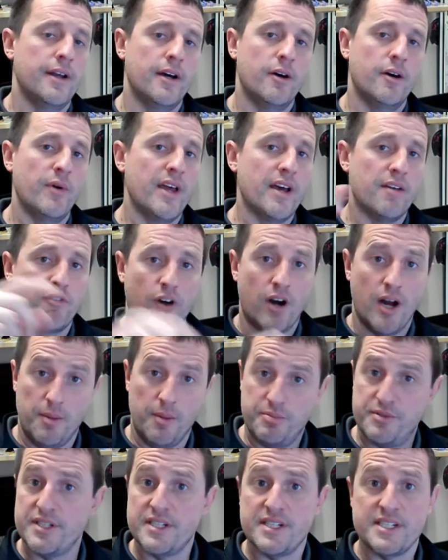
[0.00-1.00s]
we have our
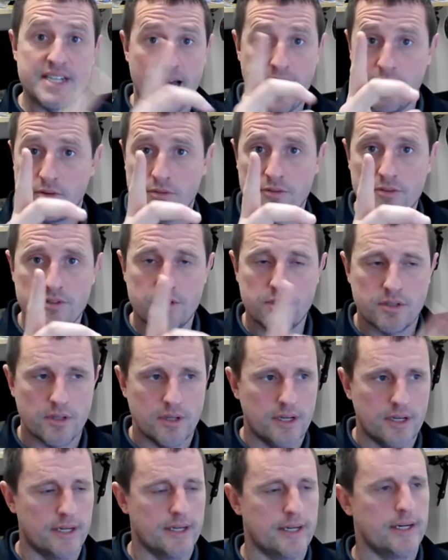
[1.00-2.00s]
ups and
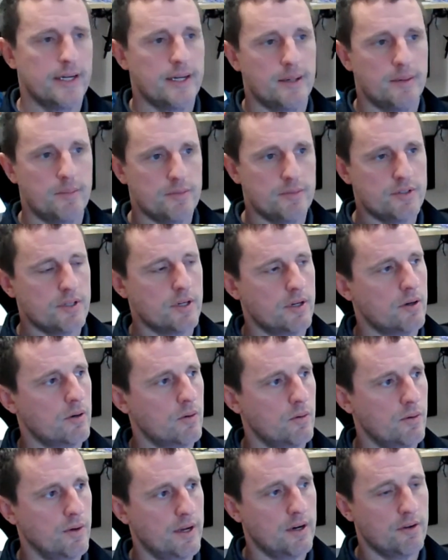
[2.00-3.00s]
downs.
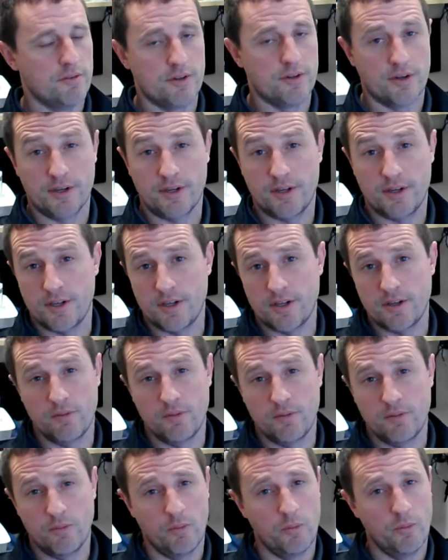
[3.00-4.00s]
So during
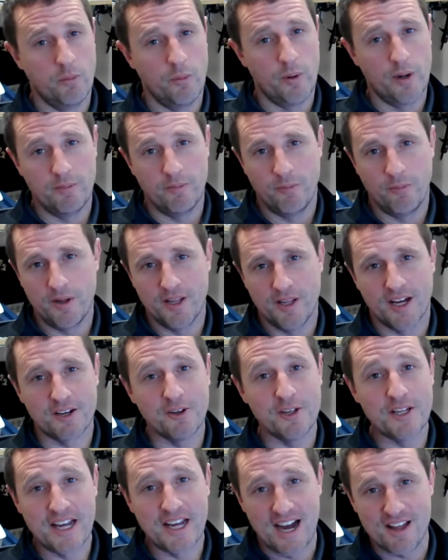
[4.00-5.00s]
we
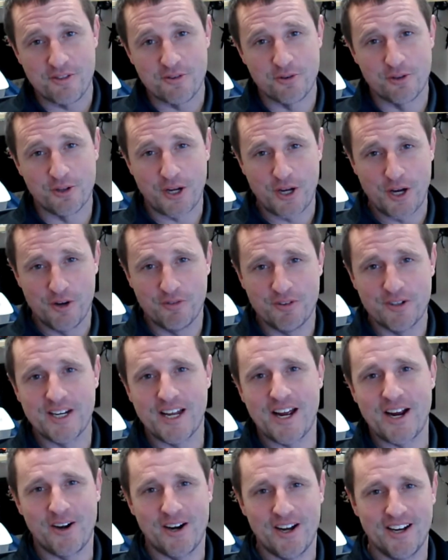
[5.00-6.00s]
luckily got through the COVID
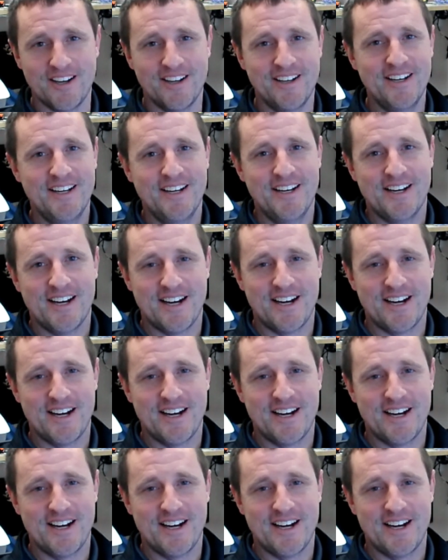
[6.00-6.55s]
era,